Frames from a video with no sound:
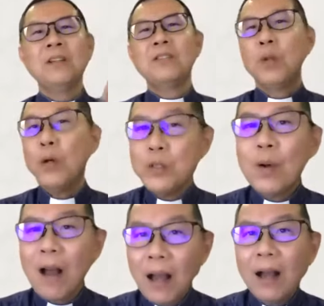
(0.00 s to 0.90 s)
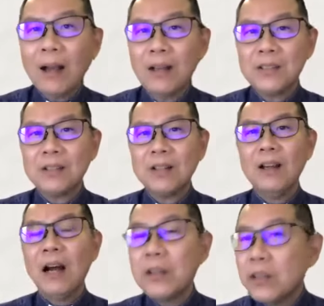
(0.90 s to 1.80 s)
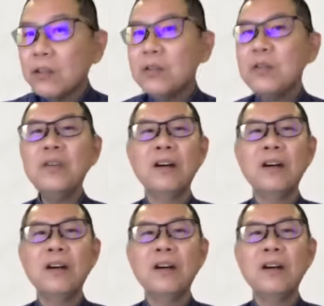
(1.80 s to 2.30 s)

Joshua asked, "Are you